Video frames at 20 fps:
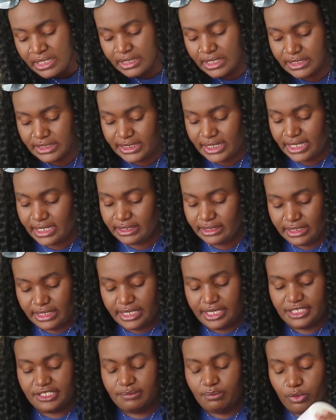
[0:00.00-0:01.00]
The second
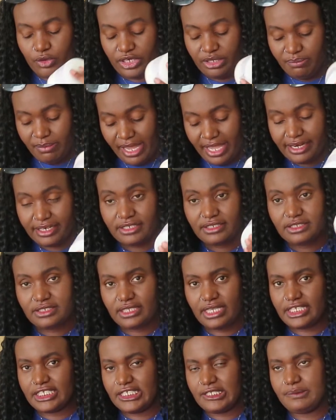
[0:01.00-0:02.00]
thing is body
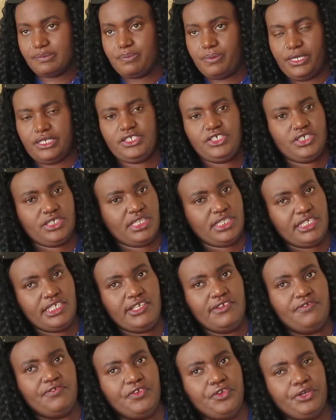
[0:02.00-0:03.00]
butters,
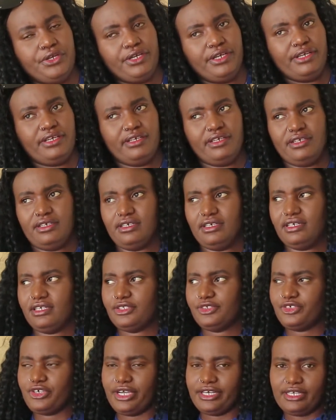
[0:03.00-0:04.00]
especially if you're
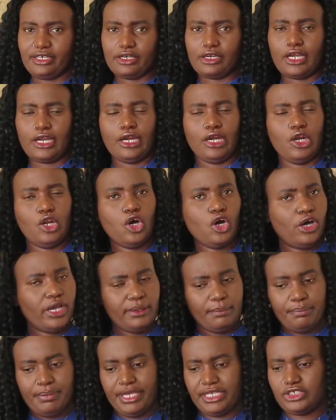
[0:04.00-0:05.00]
trying to glow
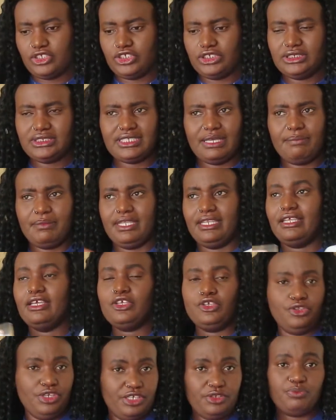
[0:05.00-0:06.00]
in pictures. I mean,
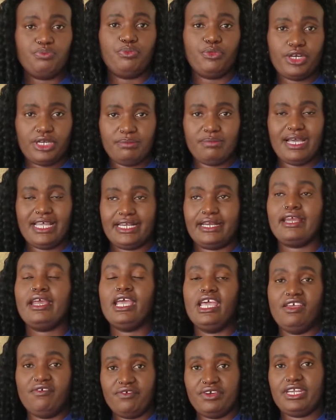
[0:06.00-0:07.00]
you need body butter
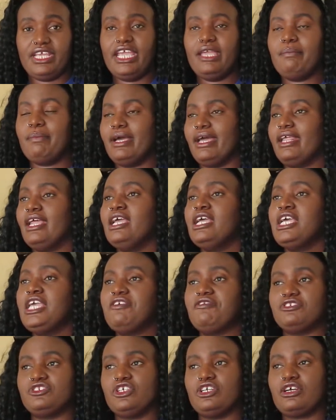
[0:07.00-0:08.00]
every day, but
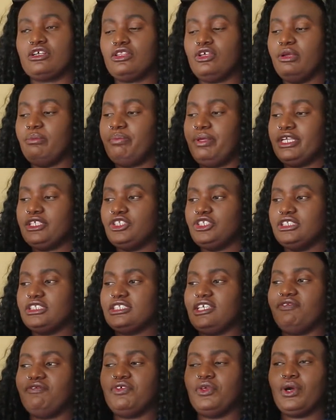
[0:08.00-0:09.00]
if you're trying to glow in
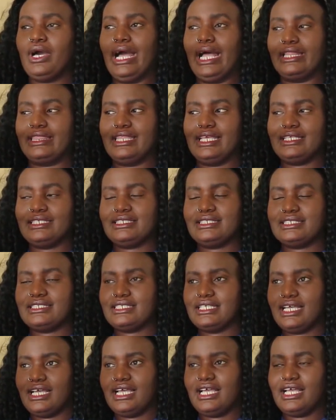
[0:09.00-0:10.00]
pictures, if you add this,